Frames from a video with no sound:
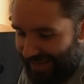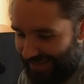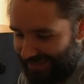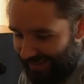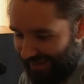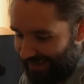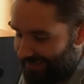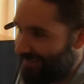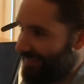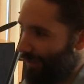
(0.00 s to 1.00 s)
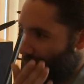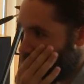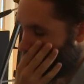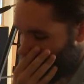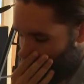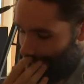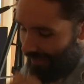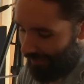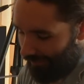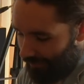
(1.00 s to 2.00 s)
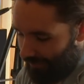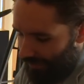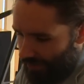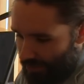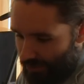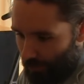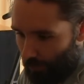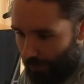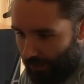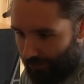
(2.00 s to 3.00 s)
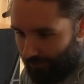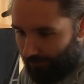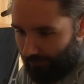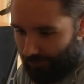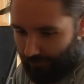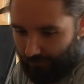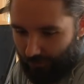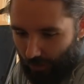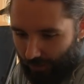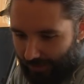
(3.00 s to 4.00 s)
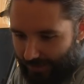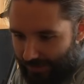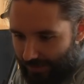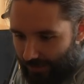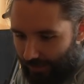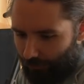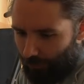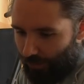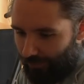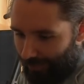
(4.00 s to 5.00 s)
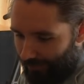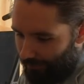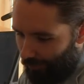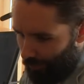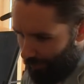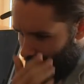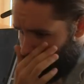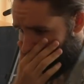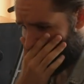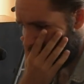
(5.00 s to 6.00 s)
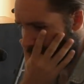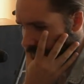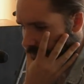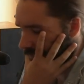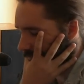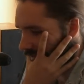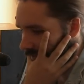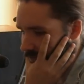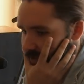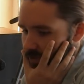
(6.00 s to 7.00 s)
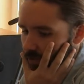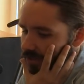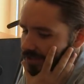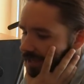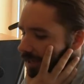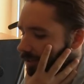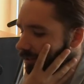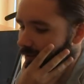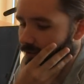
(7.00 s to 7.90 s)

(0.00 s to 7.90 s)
yeah, has to end. Yeah. yeah. So exactly. what you've you've noticed and what you've been following is so we, we have this sort of scene